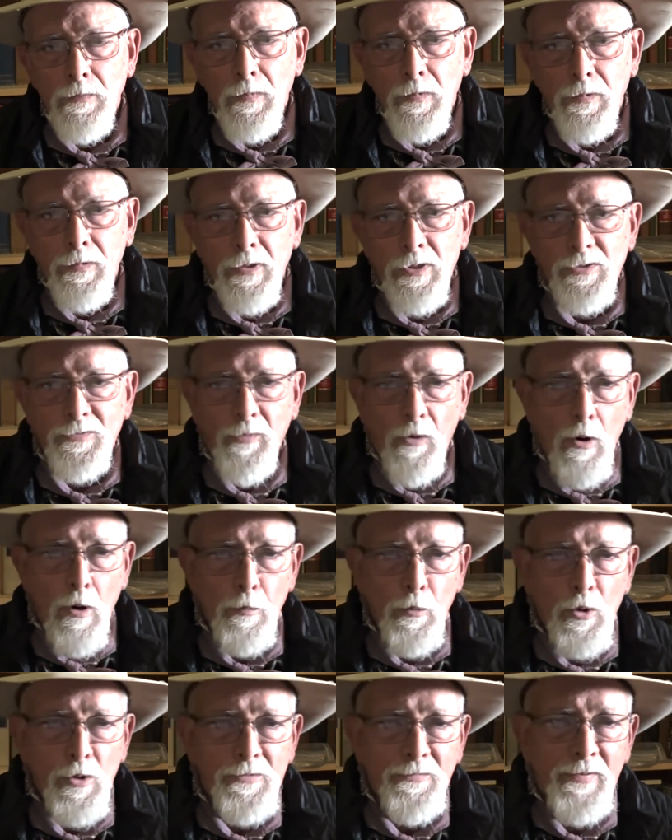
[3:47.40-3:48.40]
This
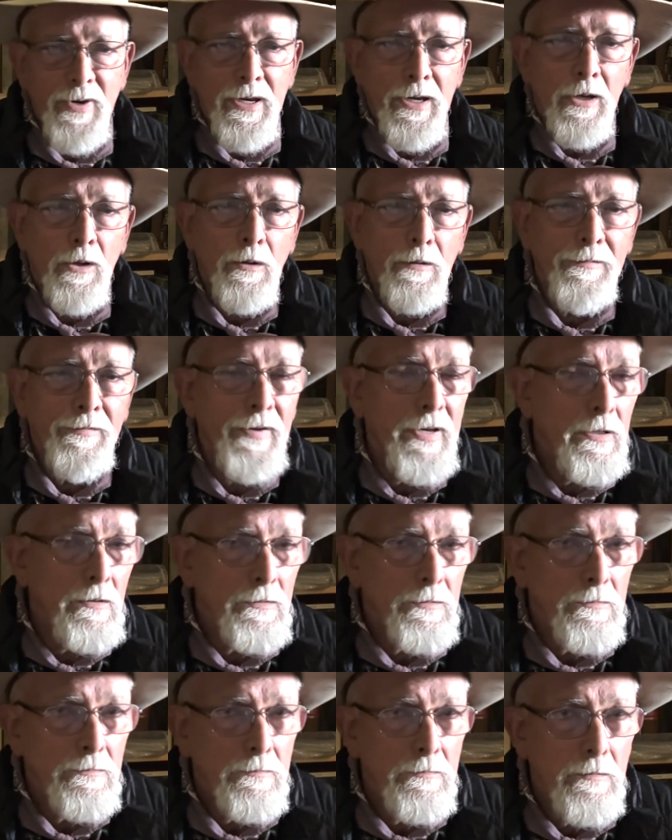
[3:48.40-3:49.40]
farmer is feeding her field,
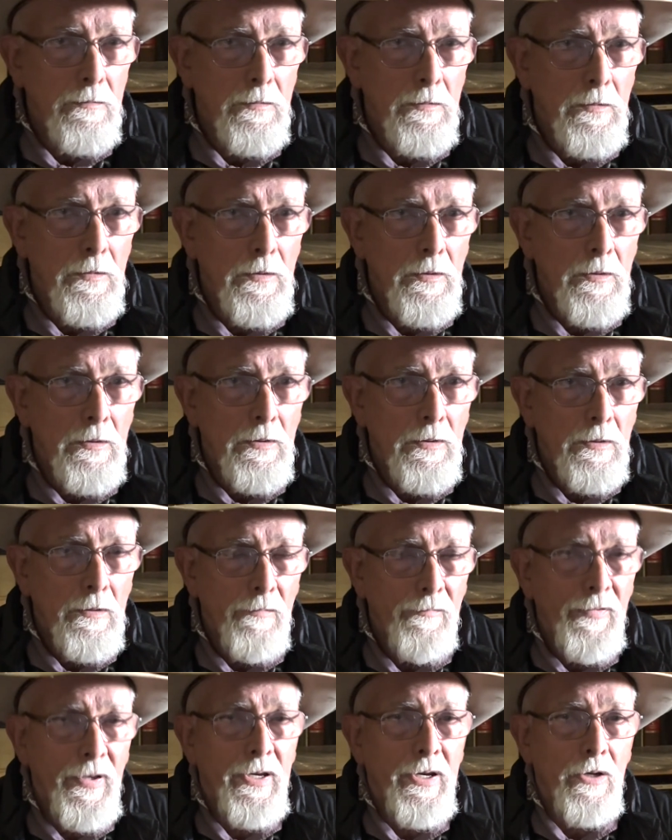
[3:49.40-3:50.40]

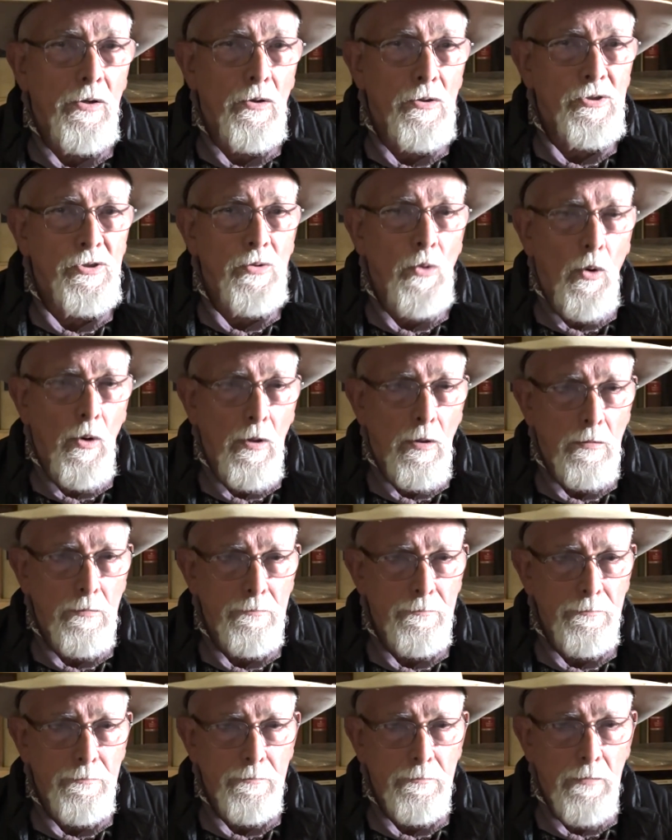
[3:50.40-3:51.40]
feeding her soil.
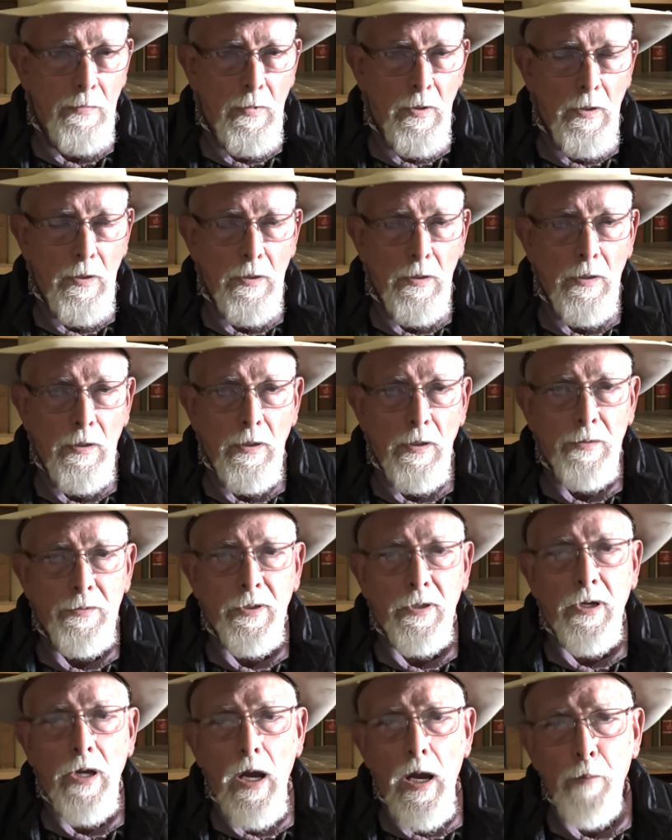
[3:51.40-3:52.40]
The
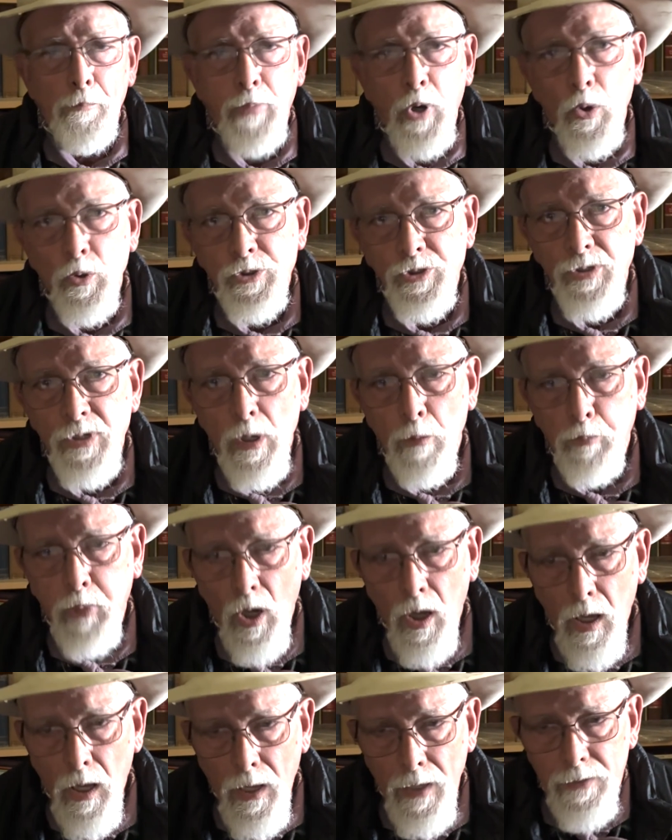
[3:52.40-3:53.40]
compost she
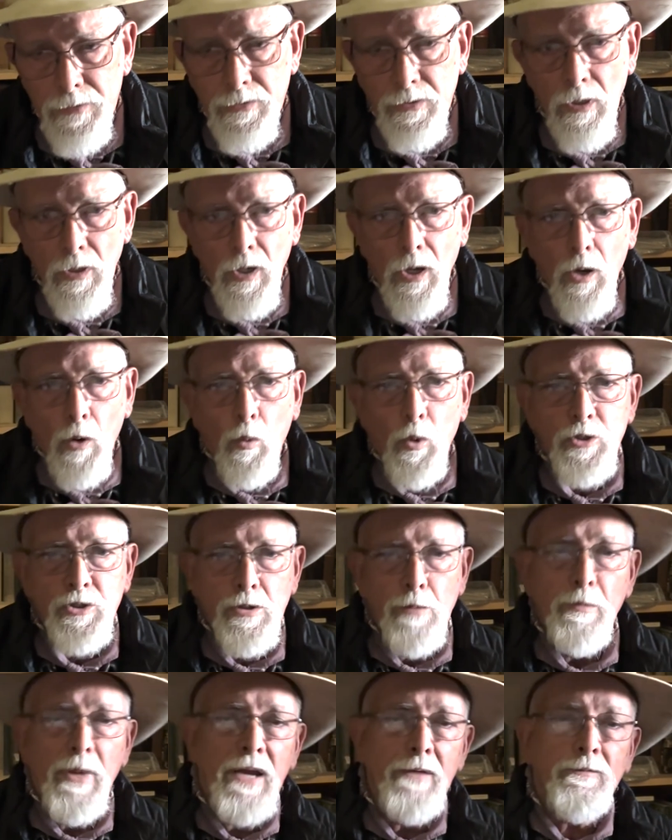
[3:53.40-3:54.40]
applies, which she
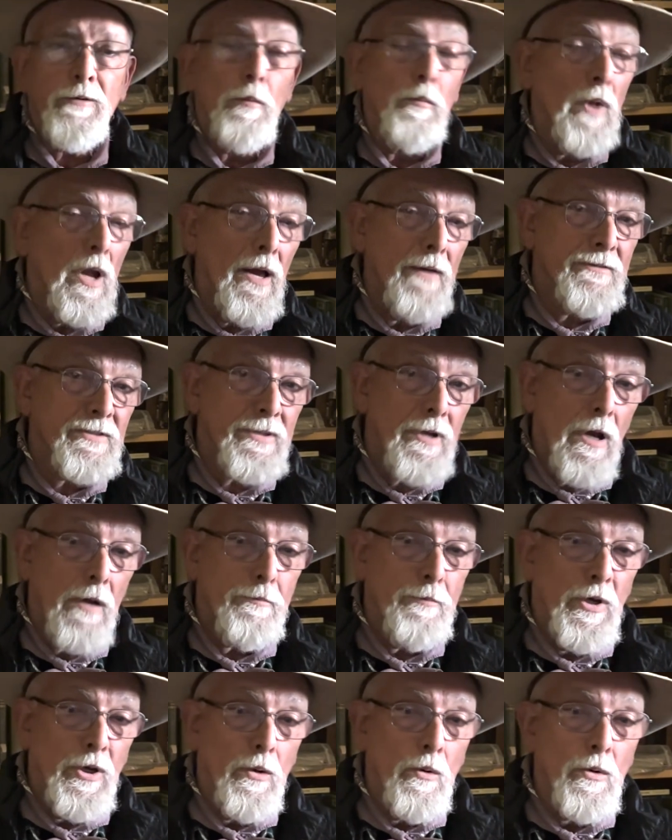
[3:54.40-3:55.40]
made from livestock
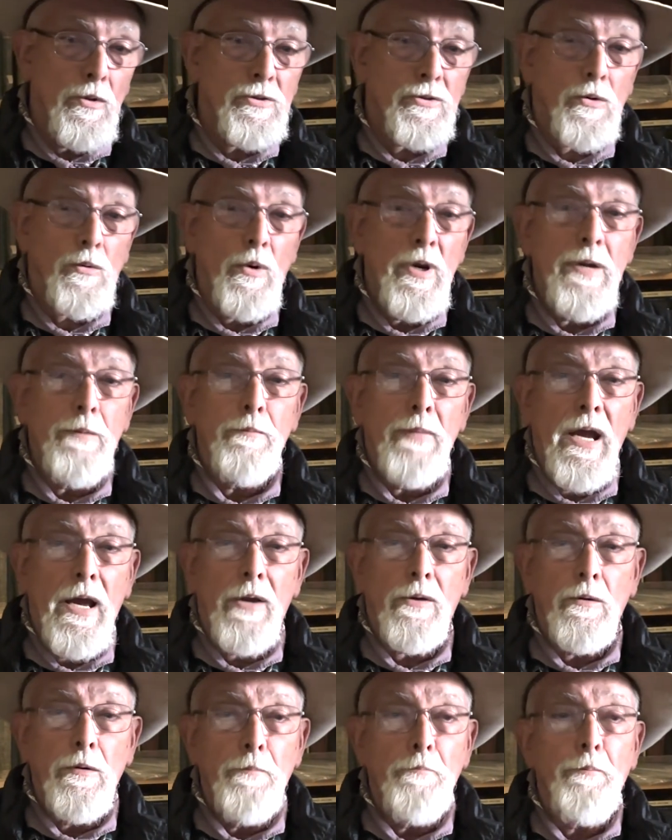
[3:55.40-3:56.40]
manures, green
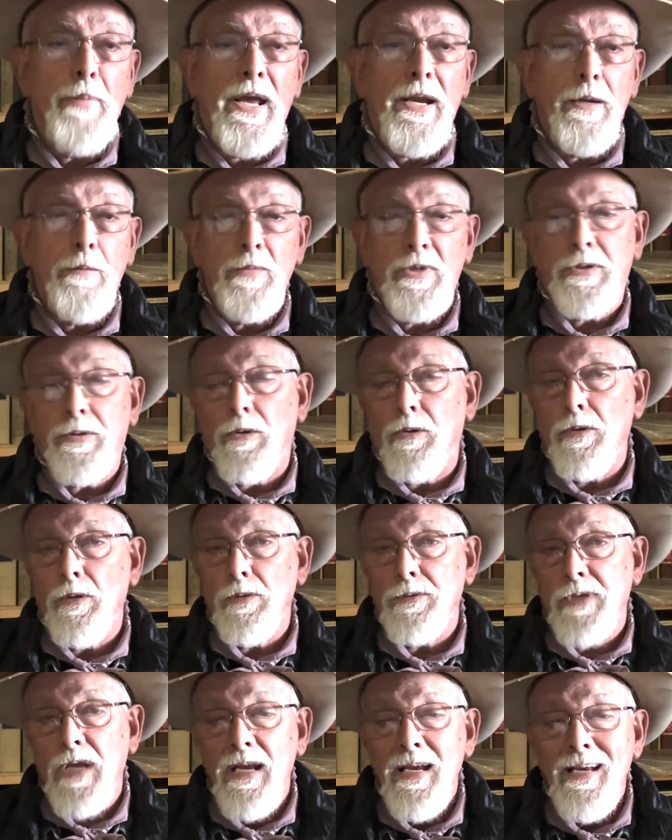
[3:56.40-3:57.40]
matter, and bedding
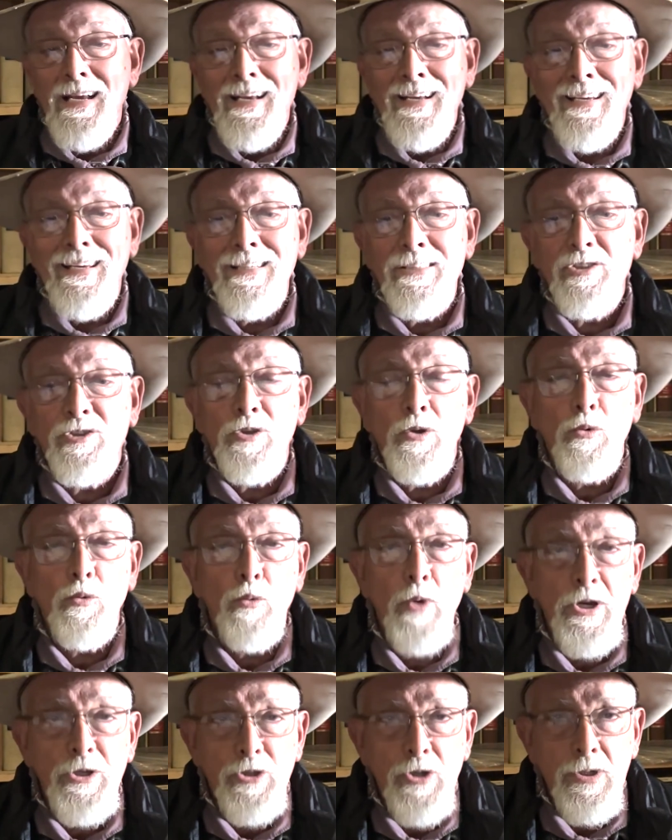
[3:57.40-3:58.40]
materials, is the
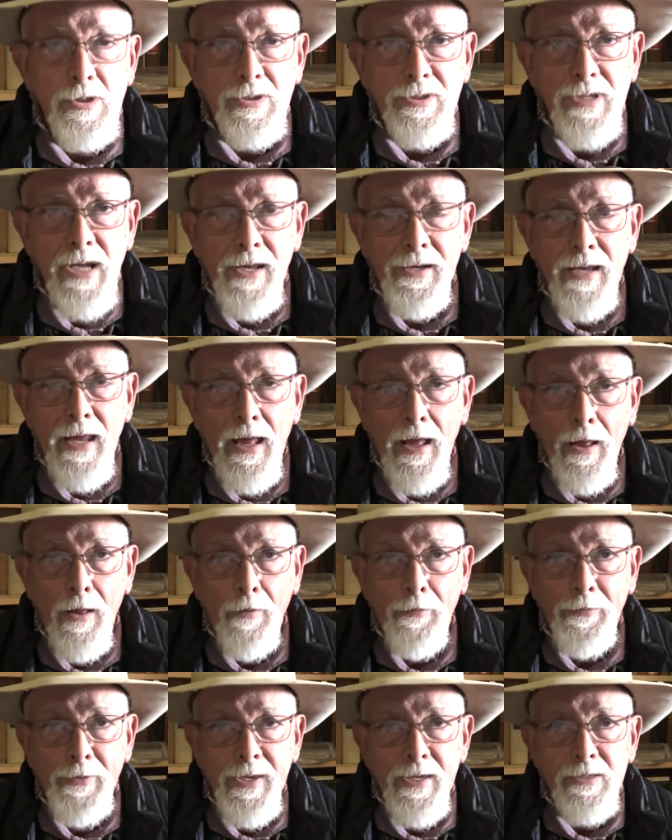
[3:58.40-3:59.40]
richest and
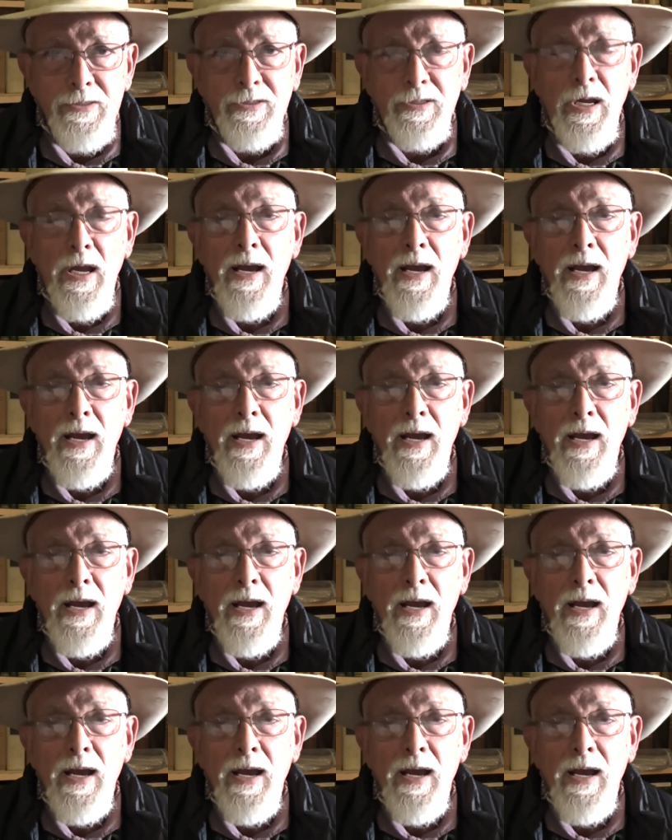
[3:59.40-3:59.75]
healthiest